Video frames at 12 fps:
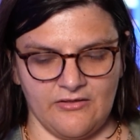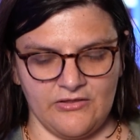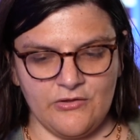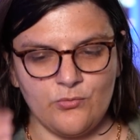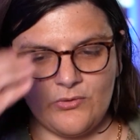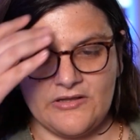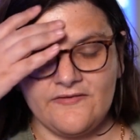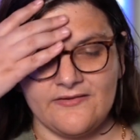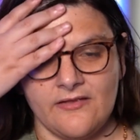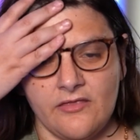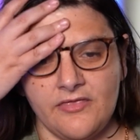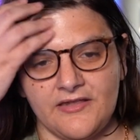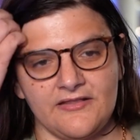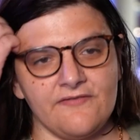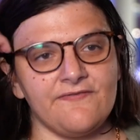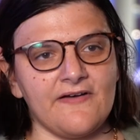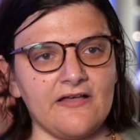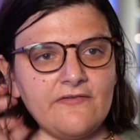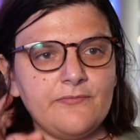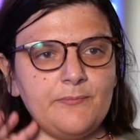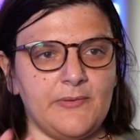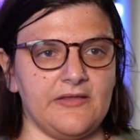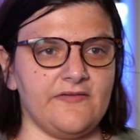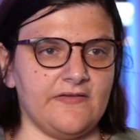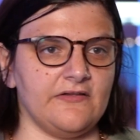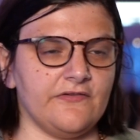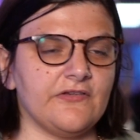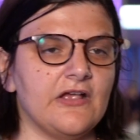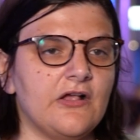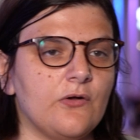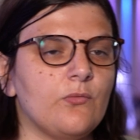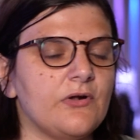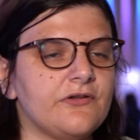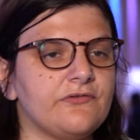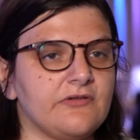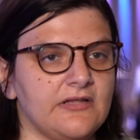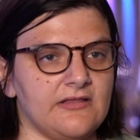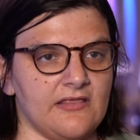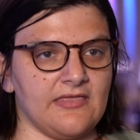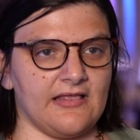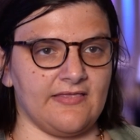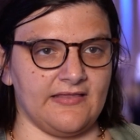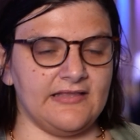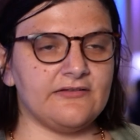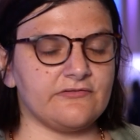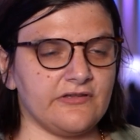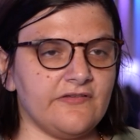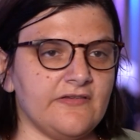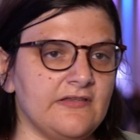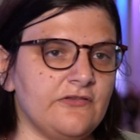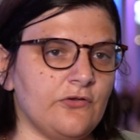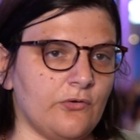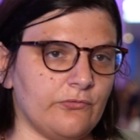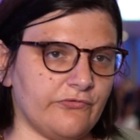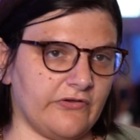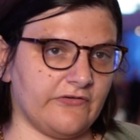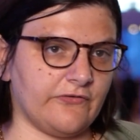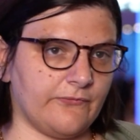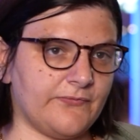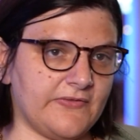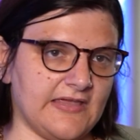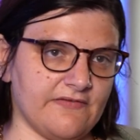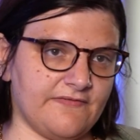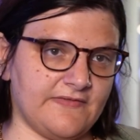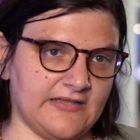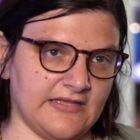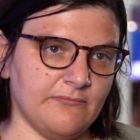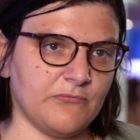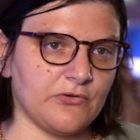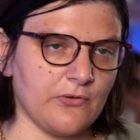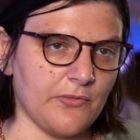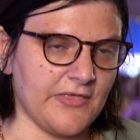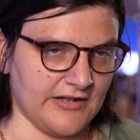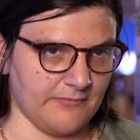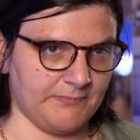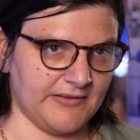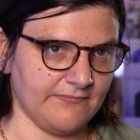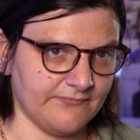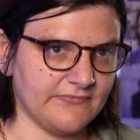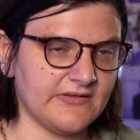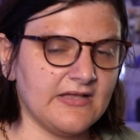in which 35 patients were treated at increasing doses of TFT monotherapy.